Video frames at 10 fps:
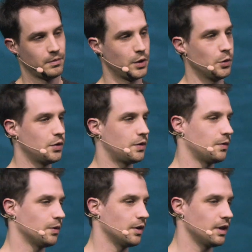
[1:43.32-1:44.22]
used
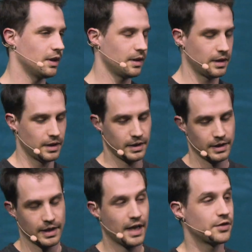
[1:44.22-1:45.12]
for a
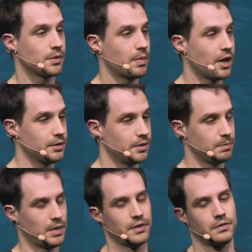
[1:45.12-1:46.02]
laser powder
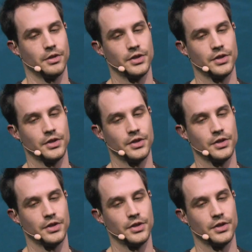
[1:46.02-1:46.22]
bed, for